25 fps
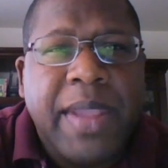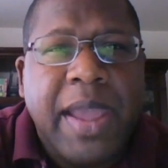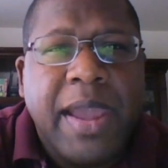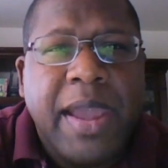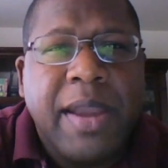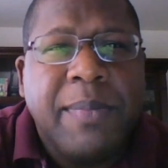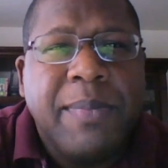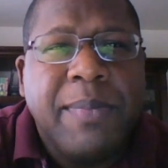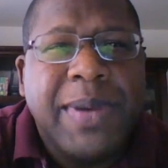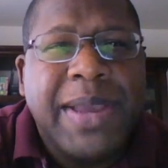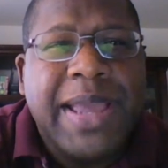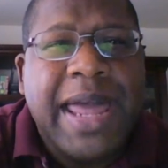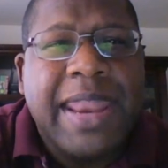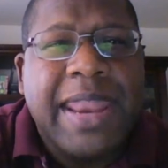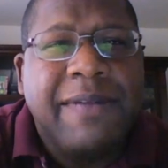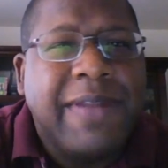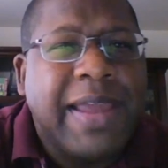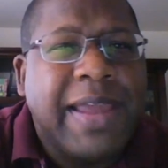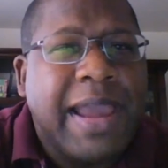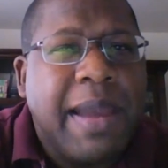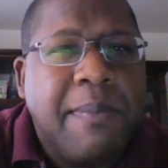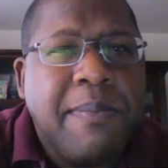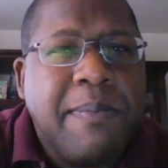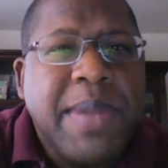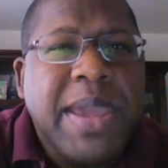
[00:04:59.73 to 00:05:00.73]
a kind of
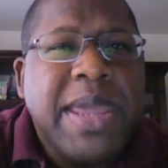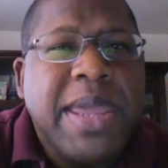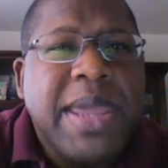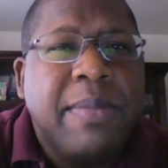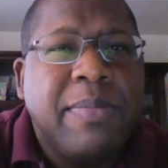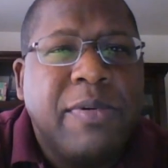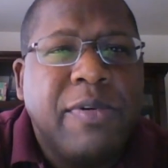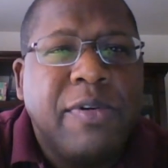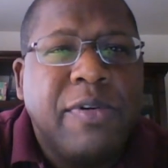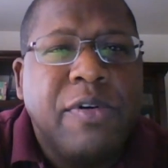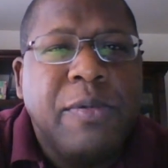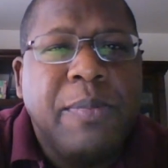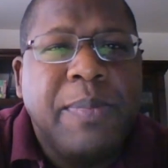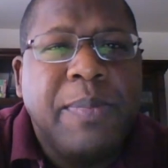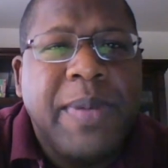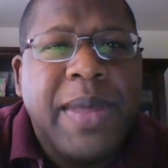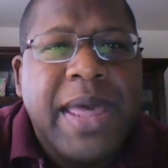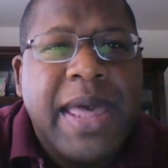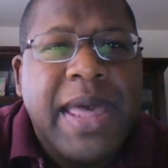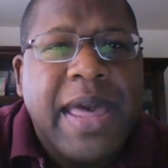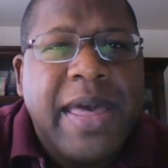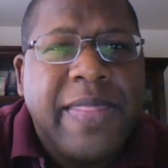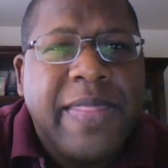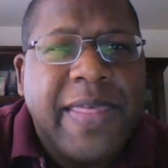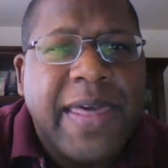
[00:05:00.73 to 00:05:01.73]
like a meetup group
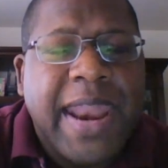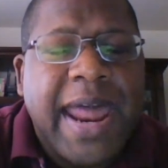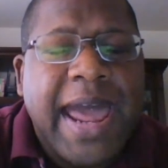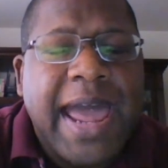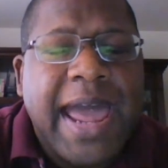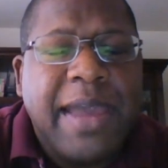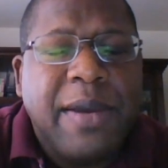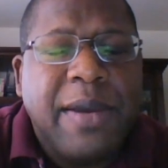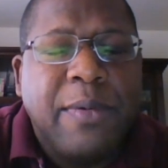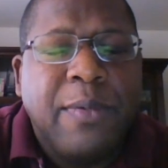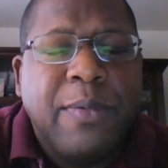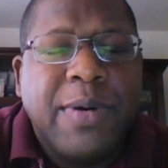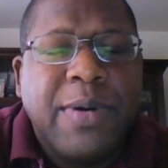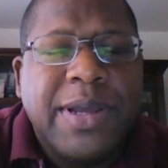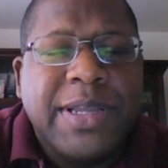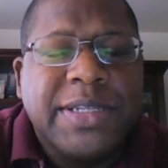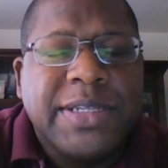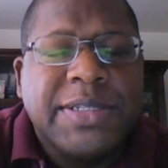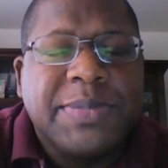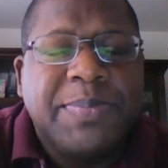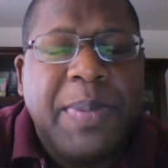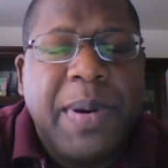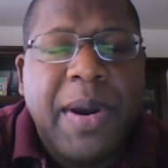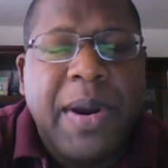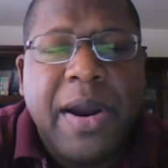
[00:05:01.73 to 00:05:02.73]
that I
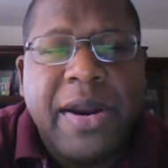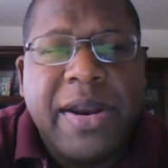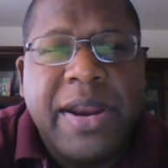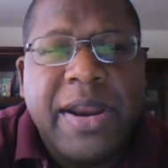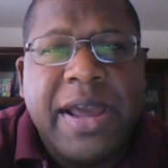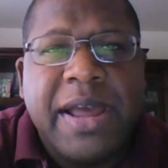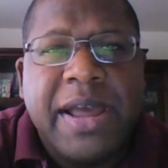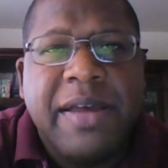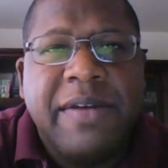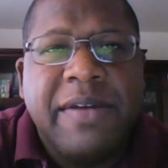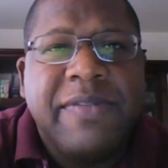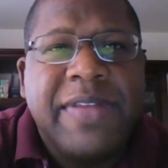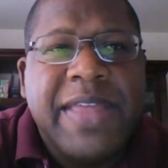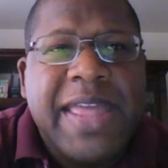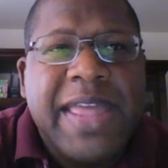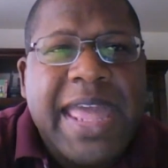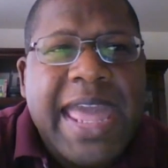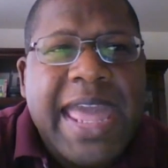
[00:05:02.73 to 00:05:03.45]
was part of,